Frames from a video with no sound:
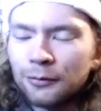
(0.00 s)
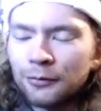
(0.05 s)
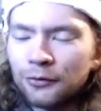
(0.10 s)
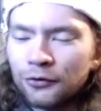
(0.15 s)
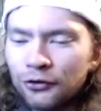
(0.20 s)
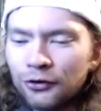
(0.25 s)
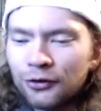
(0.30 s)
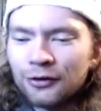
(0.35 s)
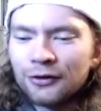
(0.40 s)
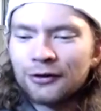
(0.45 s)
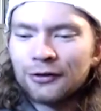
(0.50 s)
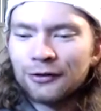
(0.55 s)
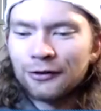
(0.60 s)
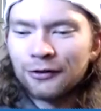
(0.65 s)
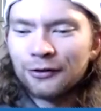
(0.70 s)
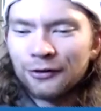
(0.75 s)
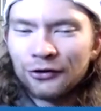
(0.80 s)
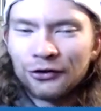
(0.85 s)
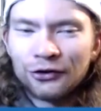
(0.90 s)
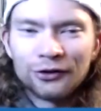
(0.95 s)
and
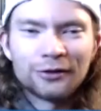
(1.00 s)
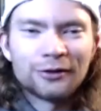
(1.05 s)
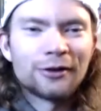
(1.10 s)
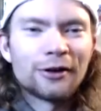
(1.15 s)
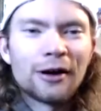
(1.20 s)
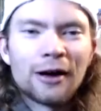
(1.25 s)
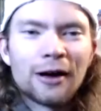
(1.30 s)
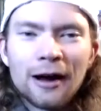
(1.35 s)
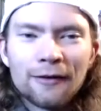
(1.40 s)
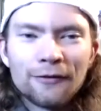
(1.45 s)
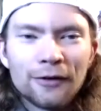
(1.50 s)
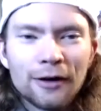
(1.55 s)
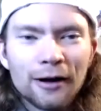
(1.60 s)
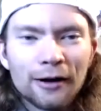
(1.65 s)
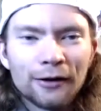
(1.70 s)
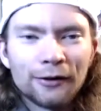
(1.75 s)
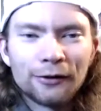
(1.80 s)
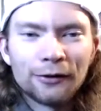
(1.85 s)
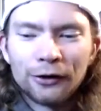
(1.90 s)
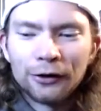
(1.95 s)
just to have
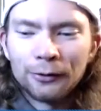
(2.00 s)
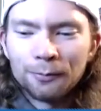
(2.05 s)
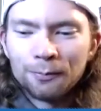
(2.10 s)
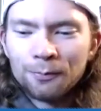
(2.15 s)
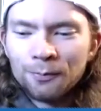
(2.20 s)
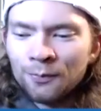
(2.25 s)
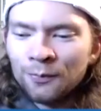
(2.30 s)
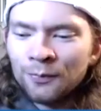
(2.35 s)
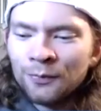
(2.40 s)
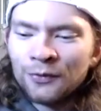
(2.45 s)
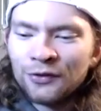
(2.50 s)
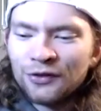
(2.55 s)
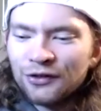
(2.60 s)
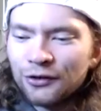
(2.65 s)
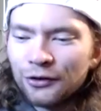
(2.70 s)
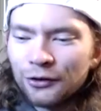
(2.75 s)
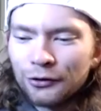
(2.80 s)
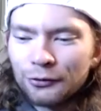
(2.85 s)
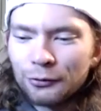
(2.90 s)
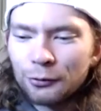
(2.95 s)
that, like,
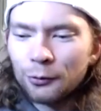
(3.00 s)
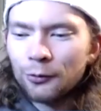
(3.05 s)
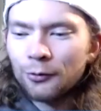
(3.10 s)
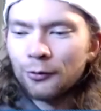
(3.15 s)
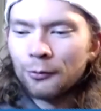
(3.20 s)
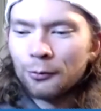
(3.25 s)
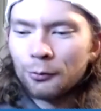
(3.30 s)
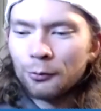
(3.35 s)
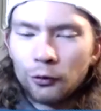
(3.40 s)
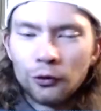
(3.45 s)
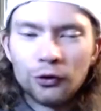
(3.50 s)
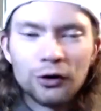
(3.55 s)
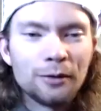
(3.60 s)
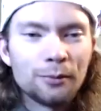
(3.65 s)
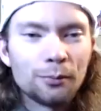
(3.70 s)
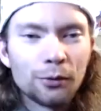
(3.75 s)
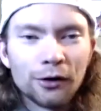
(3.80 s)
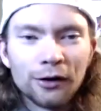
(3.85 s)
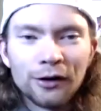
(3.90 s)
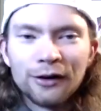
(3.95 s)
just
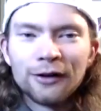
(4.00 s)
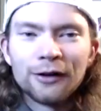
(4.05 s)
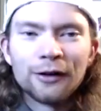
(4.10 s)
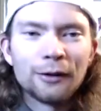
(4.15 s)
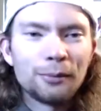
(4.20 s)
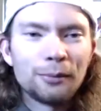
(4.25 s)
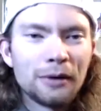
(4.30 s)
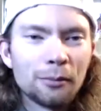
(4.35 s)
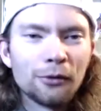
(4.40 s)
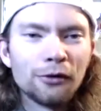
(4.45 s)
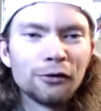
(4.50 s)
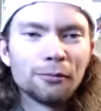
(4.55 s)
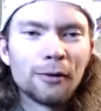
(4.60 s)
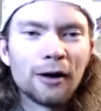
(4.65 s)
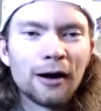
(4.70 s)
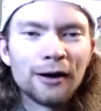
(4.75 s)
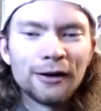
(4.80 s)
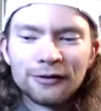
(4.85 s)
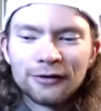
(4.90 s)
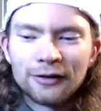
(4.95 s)
re-put into people's
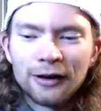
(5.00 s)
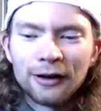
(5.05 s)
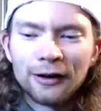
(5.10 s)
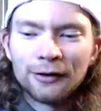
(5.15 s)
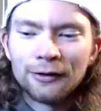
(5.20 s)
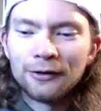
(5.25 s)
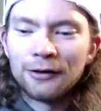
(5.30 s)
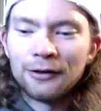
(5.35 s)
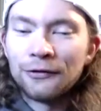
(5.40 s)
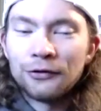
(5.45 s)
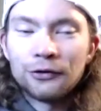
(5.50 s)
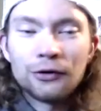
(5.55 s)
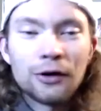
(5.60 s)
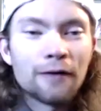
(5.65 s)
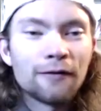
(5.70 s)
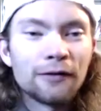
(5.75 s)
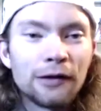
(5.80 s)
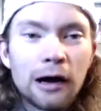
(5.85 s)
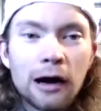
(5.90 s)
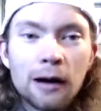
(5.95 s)
minds that if you
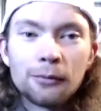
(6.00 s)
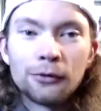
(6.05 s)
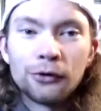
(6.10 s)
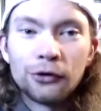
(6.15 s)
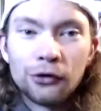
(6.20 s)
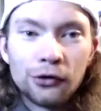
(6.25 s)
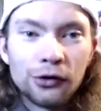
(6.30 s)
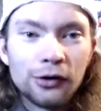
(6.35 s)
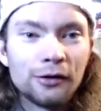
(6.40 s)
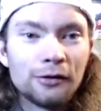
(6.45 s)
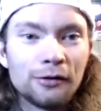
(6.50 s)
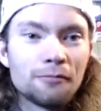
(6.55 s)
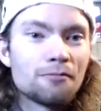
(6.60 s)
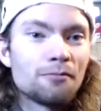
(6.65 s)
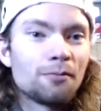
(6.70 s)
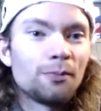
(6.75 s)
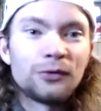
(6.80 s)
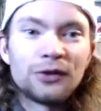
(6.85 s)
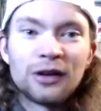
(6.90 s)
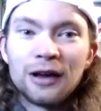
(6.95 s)
have an opportunity,
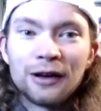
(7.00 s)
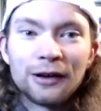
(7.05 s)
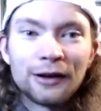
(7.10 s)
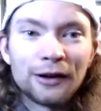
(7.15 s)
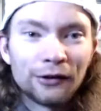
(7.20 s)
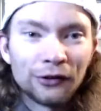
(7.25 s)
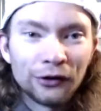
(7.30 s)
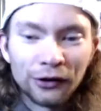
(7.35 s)
take it.